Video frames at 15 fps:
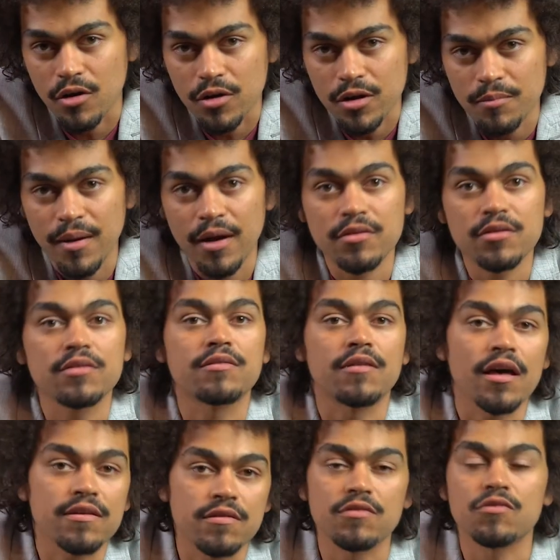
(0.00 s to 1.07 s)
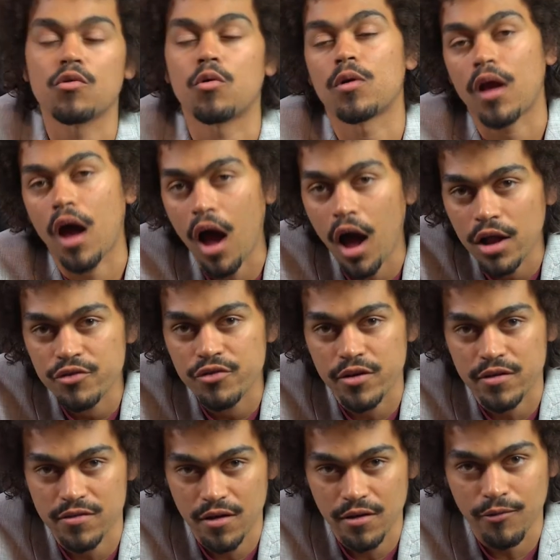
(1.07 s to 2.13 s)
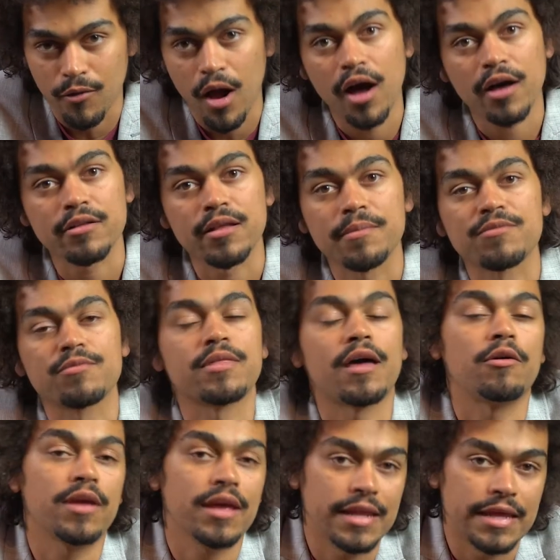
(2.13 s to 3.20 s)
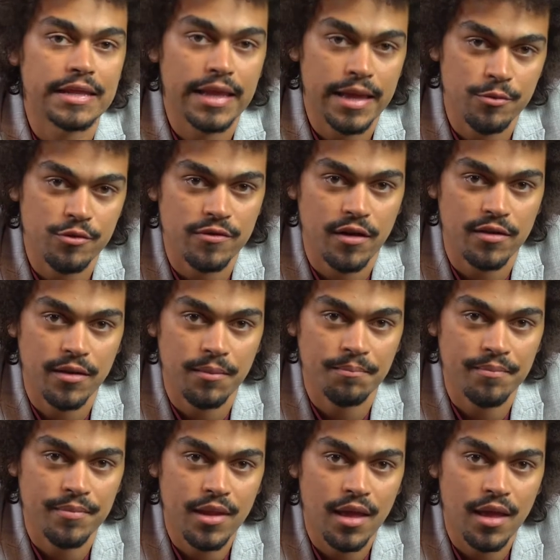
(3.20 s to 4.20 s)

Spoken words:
compared to dozens or hundreds of raw clips without any labels on them.